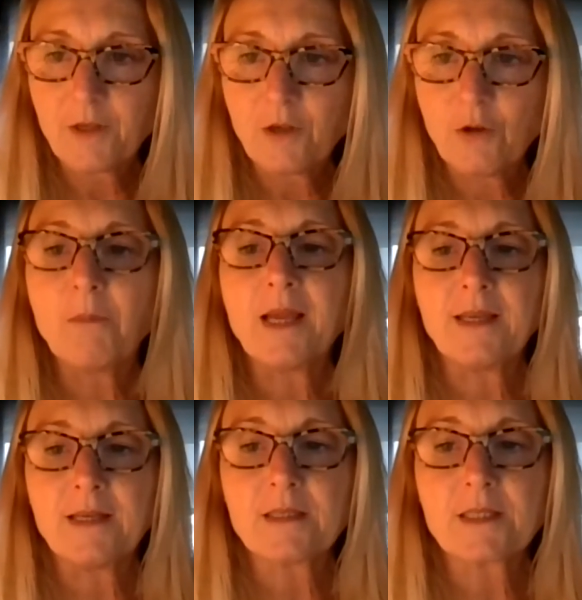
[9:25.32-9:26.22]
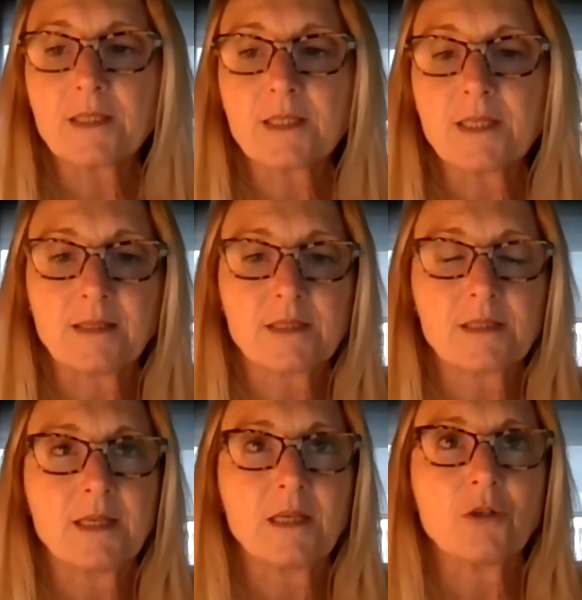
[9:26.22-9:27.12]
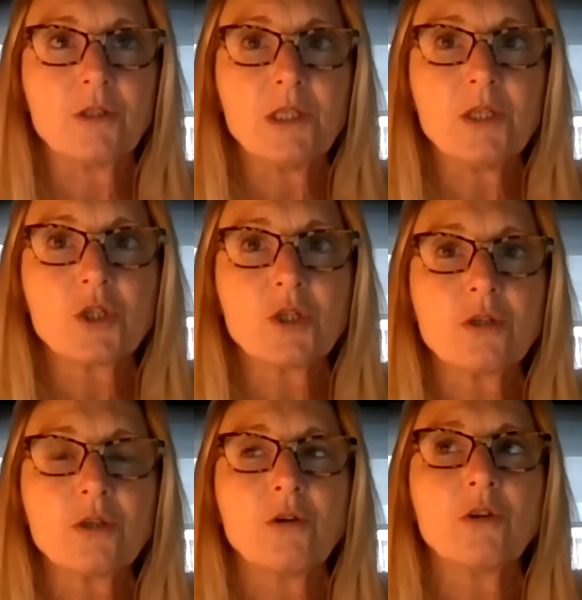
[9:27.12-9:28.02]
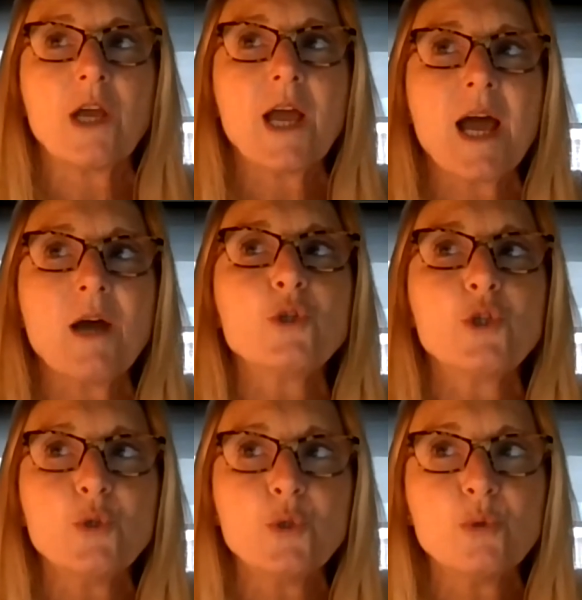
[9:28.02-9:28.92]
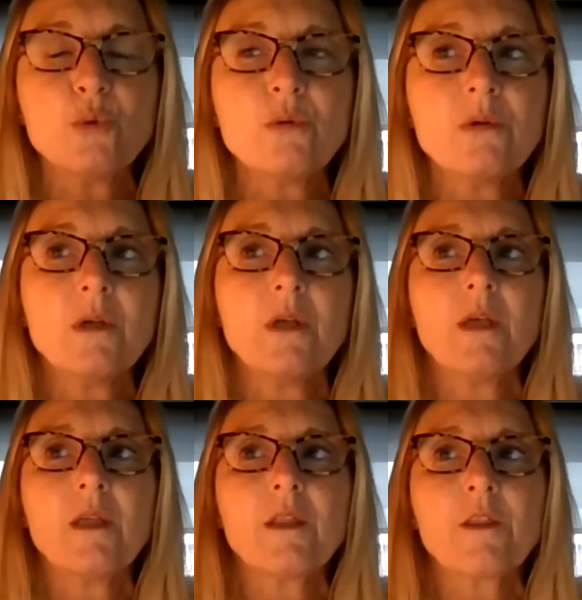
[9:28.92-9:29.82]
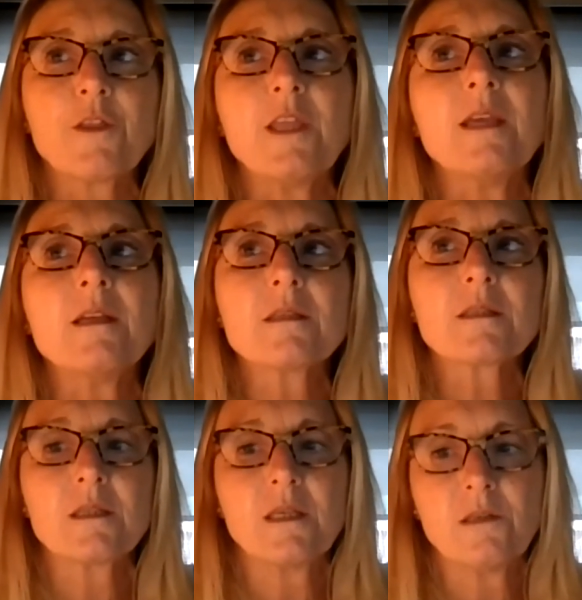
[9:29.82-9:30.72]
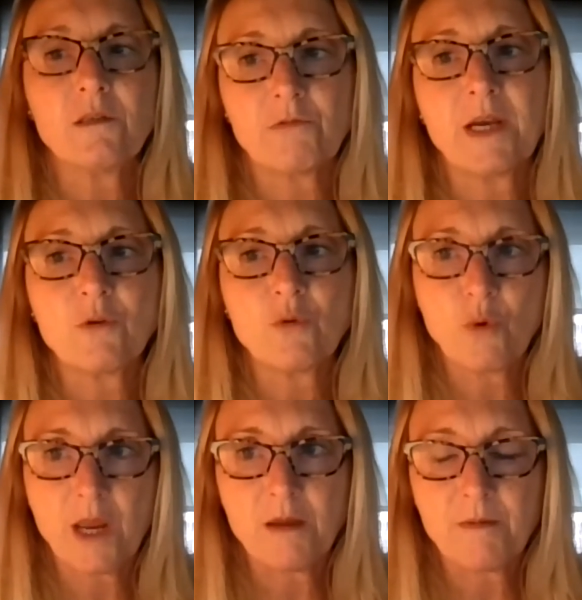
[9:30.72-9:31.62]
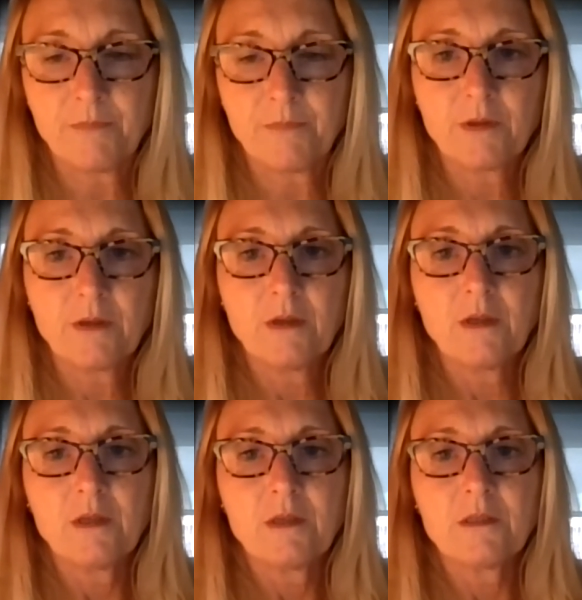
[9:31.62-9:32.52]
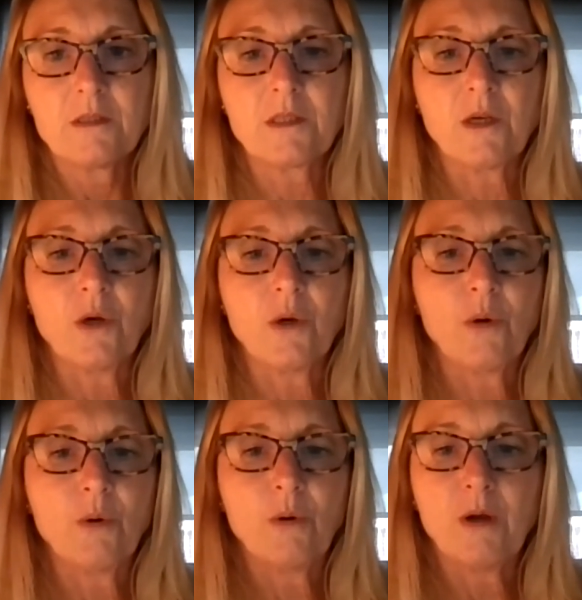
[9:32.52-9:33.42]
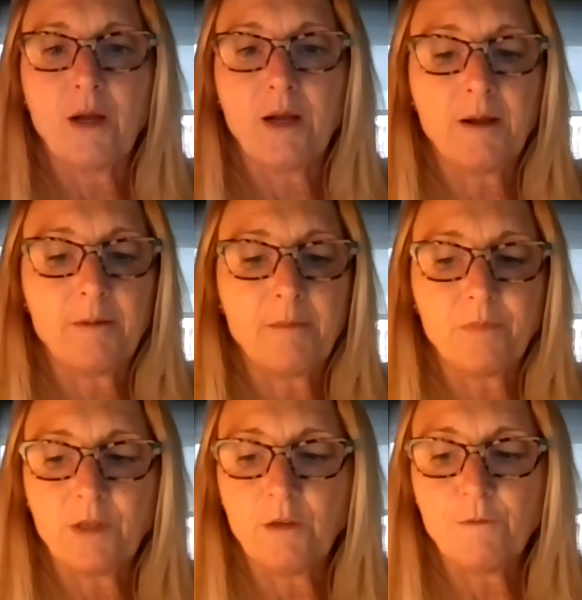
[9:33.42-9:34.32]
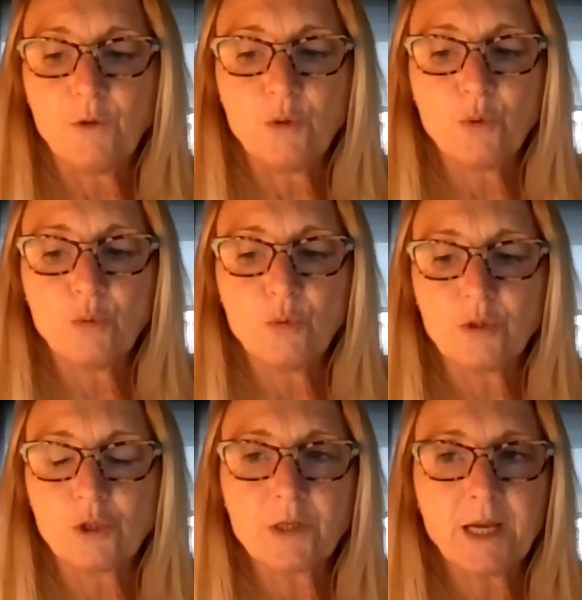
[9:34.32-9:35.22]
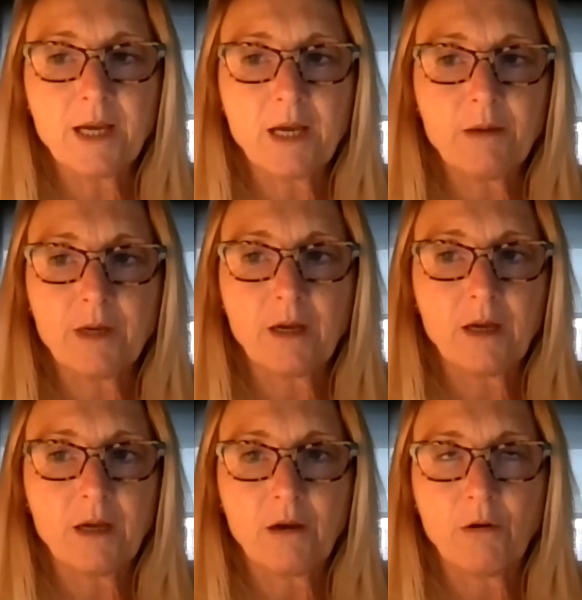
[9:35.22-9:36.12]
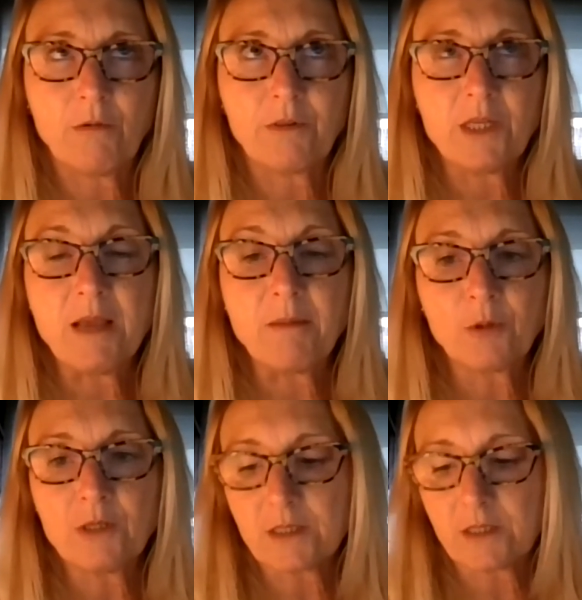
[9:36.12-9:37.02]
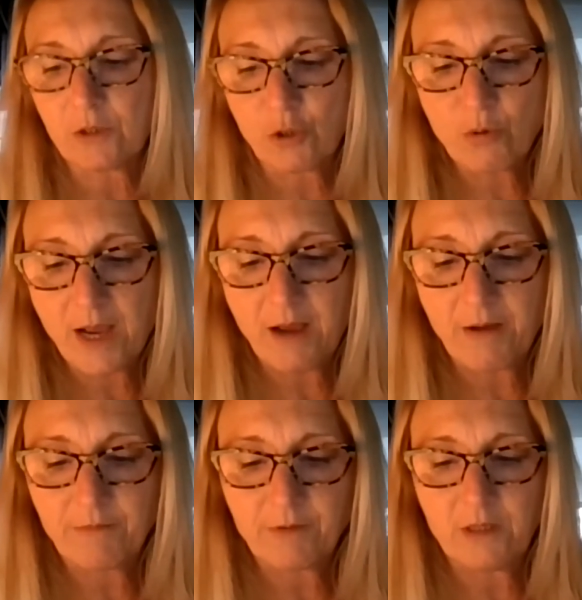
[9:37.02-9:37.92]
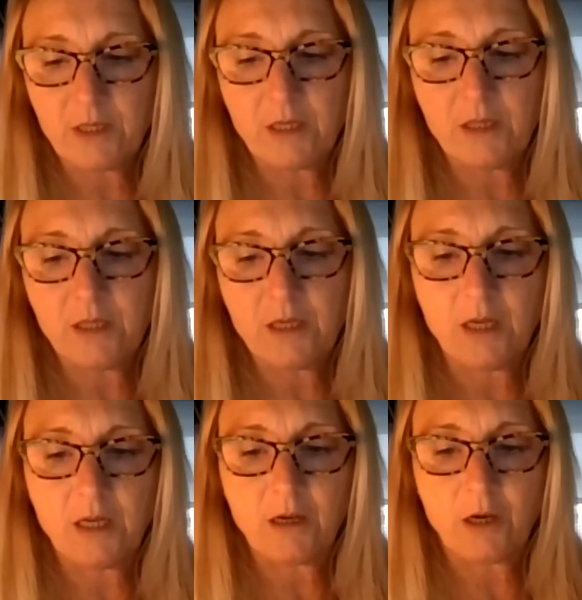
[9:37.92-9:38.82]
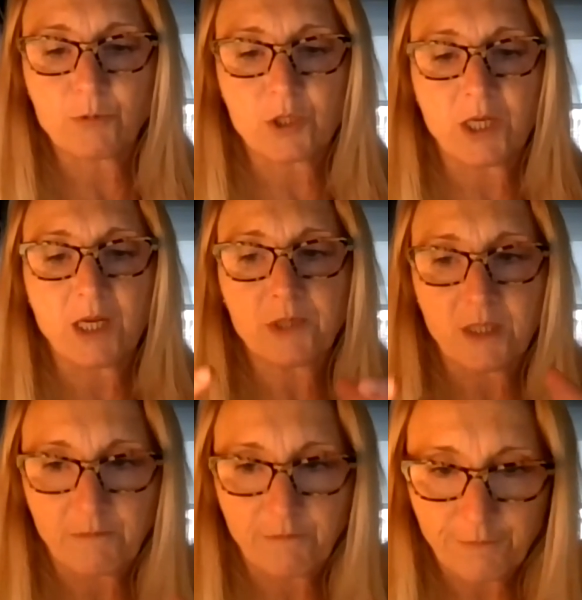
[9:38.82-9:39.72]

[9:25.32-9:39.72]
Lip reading: compliance as a condition on how to do things in the right way. So if you don't have, or the employees don't have the objective